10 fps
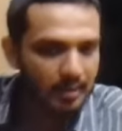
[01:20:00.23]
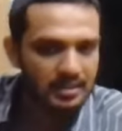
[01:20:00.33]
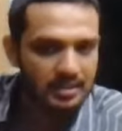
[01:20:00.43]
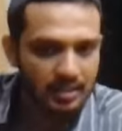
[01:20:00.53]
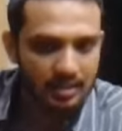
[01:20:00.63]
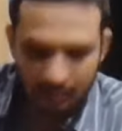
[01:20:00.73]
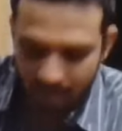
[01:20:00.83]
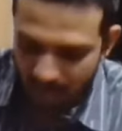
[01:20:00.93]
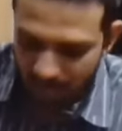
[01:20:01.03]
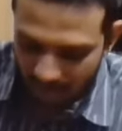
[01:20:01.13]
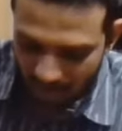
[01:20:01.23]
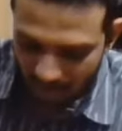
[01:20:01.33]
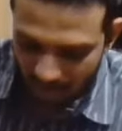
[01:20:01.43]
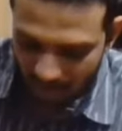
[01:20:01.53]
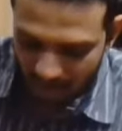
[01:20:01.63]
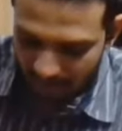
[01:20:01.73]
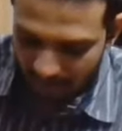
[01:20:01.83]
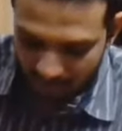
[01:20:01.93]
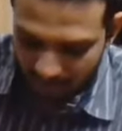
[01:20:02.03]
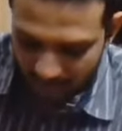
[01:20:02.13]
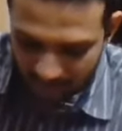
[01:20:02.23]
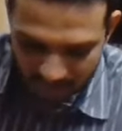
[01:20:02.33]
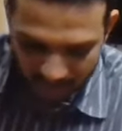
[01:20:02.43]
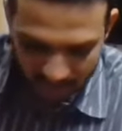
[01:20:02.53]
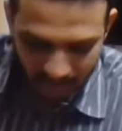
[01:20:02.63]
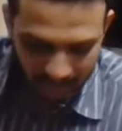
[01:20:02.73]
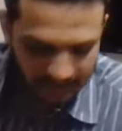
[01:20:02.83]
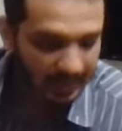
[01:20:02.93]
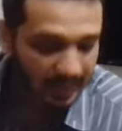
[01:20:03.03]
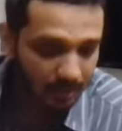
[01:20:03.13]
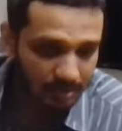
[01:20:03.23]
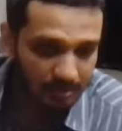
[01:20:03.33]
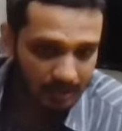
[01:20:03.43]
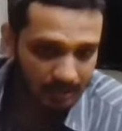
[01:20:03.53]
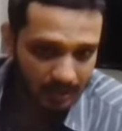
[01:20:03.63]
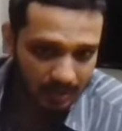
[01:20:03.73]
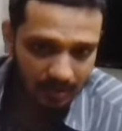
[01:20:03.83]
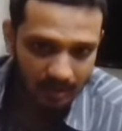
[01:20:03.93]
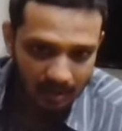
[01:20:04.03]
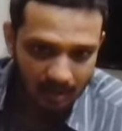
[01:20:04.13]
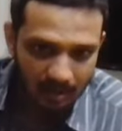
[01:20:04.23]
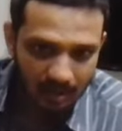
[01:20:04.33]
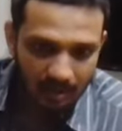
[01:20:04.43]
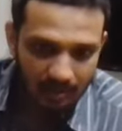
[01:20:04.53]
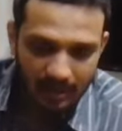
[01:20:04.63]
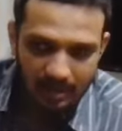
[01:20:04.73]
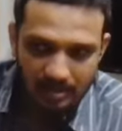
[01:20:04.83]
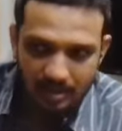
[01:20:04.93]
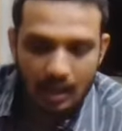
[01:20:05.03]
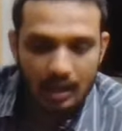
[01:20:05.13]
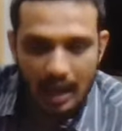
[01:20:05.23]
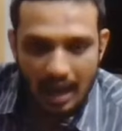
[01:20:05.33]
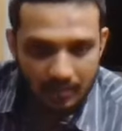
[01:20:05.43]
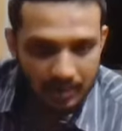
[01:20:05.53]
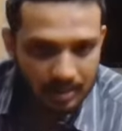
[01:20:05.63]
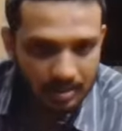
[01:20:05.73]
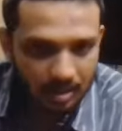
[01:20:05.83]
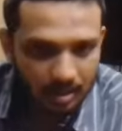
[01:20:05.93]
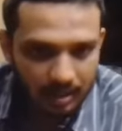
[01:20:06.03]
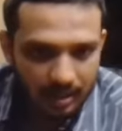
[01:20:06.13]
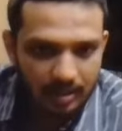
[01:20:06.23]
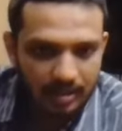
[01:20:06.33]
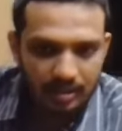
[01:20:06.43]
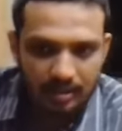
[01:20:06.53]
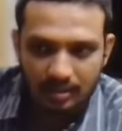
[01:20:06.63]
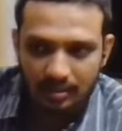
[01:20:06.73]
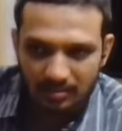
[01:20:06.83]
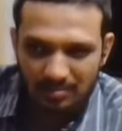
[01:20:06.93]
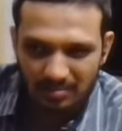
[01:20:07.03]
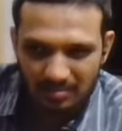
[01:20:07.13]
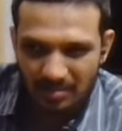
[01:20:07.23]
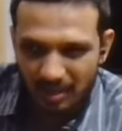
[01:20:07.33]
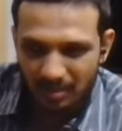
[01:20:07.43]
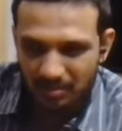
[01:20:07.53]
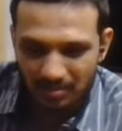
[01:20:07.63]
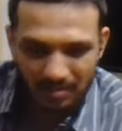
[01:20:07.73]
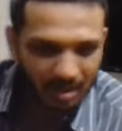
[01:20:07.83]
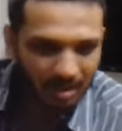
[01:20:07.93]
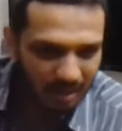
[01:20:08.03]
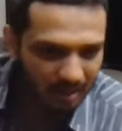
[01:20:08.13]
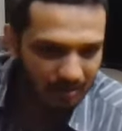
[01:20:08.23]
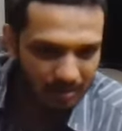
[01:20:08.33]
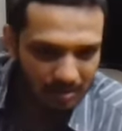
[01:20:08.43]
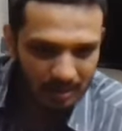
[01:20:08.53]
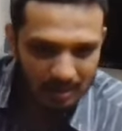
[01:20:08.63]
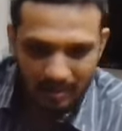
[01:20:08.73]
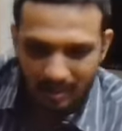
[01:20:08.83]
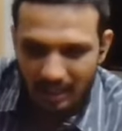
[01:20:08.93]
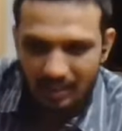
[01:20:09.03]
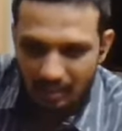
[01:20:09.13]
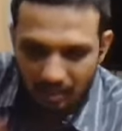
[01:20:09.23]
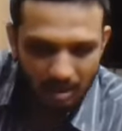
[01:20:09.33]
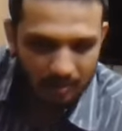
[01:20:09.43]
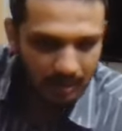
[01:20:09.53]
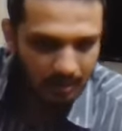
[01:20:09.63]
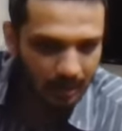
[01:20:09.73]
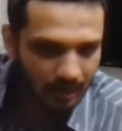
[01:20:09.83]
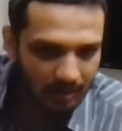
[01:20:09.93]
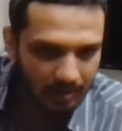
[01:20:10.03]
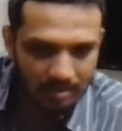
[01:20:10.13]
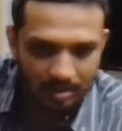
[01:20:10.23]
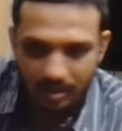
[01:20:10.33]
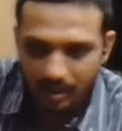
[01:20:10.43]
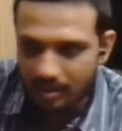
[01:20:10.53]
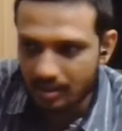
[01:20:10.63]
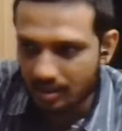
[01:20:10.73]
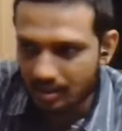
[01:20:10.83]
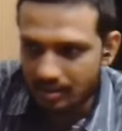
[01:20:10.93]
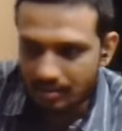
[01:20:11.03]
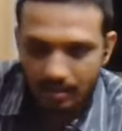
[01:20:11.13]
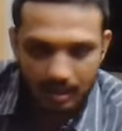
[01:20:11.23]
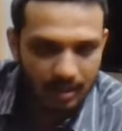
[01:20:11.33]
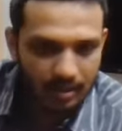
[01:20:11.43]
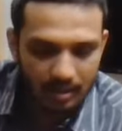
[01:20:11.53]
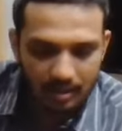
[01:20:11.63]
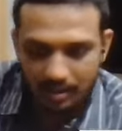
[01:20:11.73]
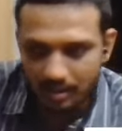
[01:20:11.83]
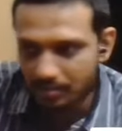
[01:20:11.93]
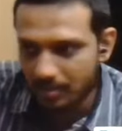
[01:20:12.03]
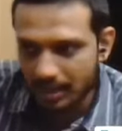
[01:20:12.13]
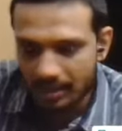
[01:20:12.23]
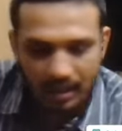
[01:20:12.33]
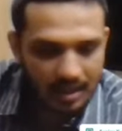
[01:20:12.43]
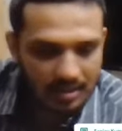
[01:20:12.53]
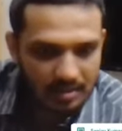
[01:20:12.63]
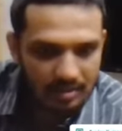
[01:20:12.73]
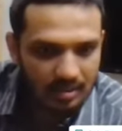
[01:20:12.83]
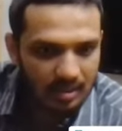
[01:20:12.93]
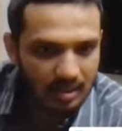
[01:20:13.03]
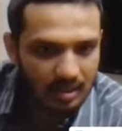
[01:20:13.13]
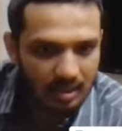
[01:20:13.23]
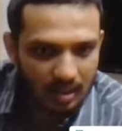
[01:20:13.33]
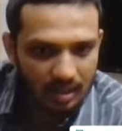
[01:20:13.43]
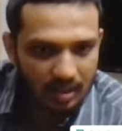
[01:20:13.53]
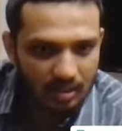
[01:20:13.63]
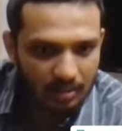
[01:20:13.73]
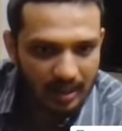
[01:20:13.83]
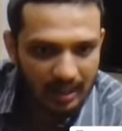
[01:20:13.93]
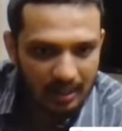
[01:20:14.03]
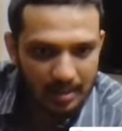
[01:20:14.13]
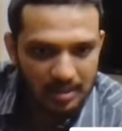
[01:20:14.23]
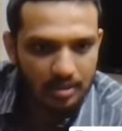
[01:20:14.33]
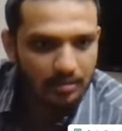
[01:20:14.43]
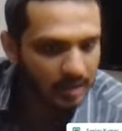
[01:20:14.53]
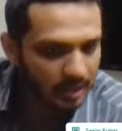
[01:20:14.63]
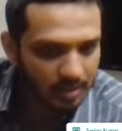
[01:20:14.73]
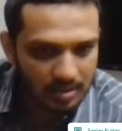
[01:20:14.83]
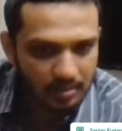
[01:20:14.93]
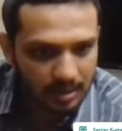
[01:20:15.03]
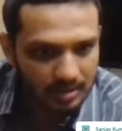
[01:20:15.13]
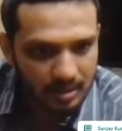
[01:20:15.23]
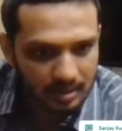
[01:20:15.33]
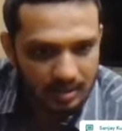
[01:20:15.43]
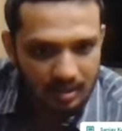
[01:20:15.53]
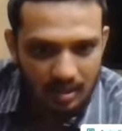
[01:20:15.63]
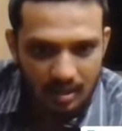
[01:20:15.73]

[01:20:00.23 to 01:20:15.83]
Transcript: capacity uh, which is around like say 10,000 psi, uh, whereas our average concrete, uh, you know, not reinforced by the way, like normal typical average concrete uh, material, uh, you know, material has a, a load-bearing capacity of 3,000 psi.